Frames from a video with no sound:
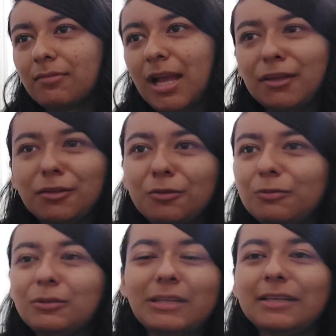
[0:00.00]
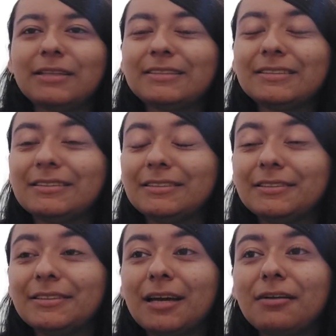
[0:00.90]
I do, yeah, this,
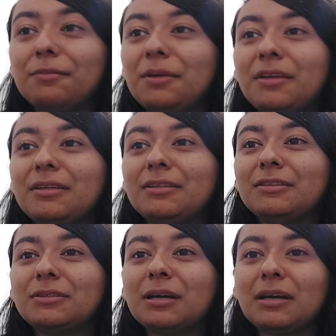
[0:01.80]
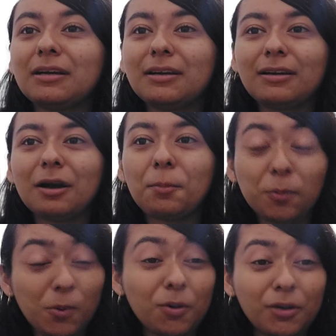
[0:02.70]
this gotta be a
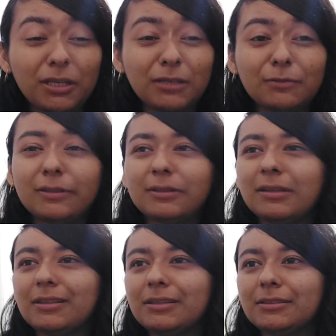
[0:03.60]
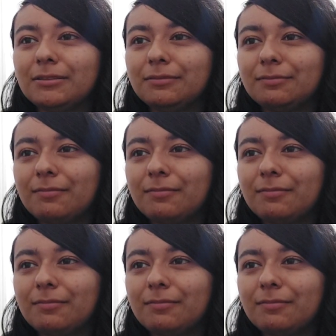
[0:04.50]
point where uh,